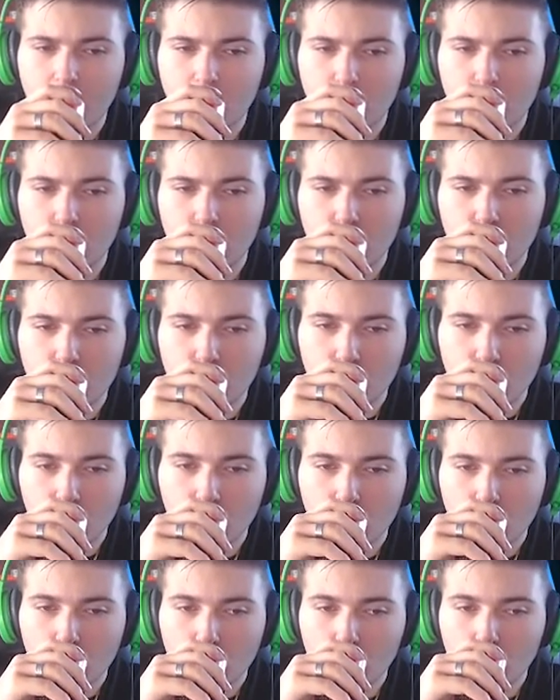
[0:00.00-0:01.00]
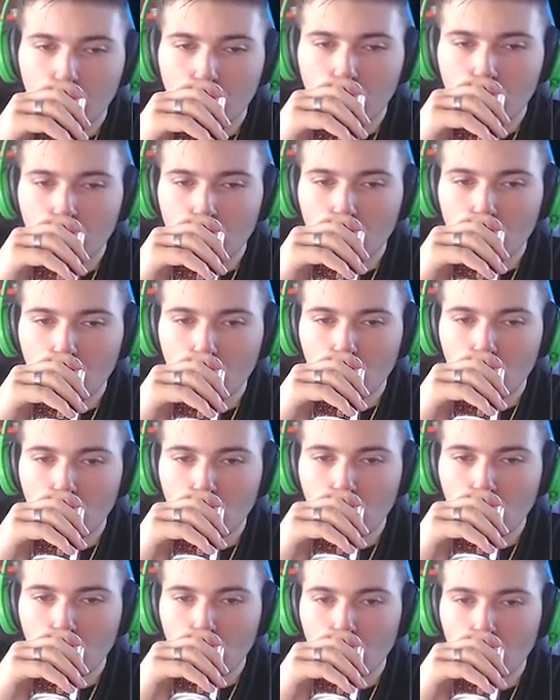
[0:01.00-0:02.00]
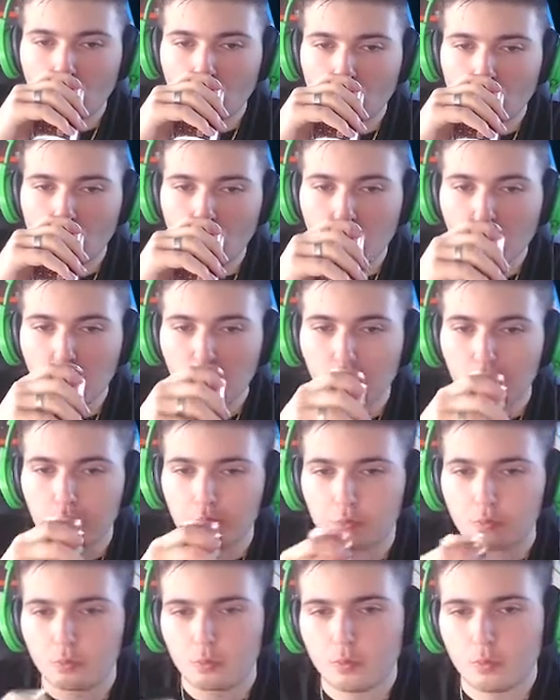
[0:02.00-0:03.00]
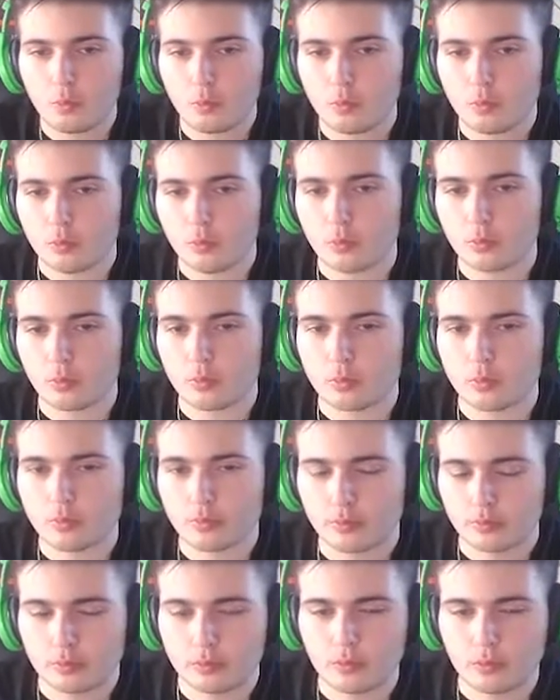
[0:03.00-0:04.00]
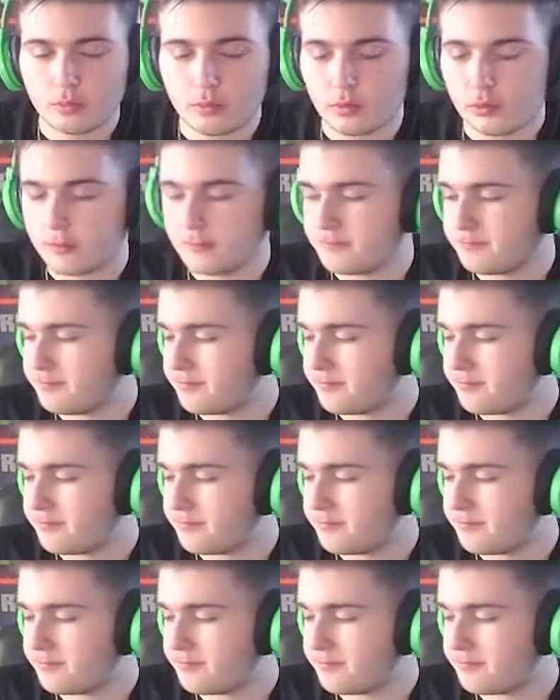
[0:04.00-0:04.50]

(no one is talking)